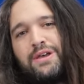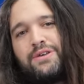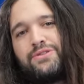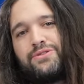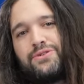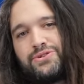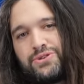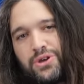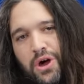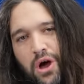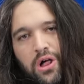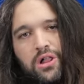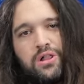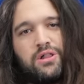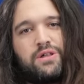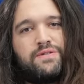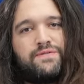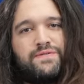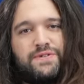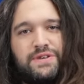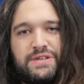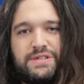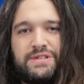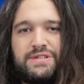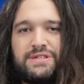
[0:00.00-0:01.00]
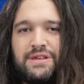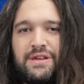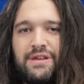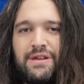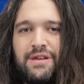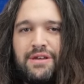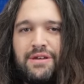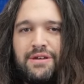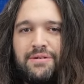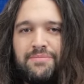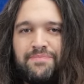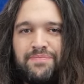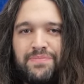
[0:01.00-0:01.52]
There's all of this
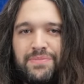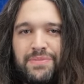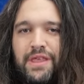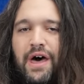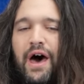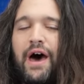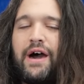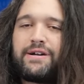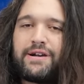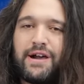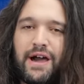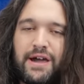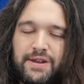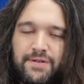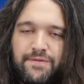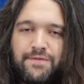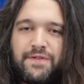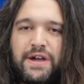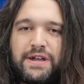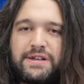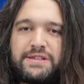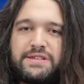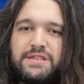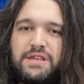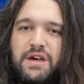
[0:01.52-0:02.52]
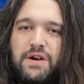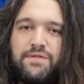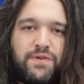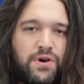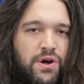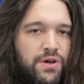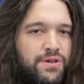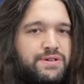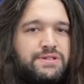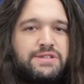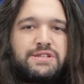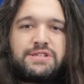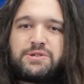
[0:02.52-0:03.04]
knock-on effect stuff,
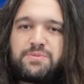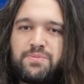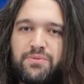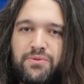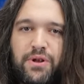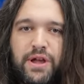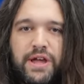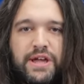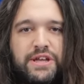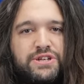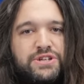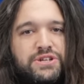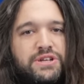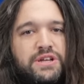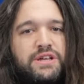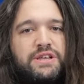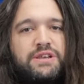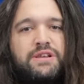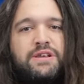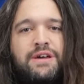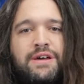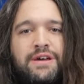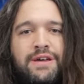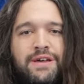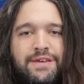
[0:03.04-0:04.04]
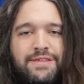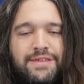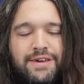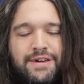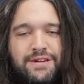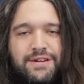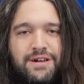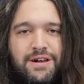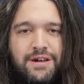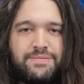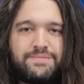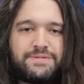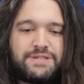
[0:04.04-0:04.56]
all this inspiration
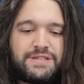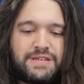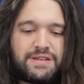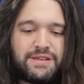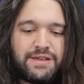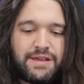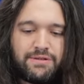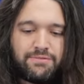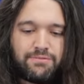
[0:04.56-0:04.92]
that comes and,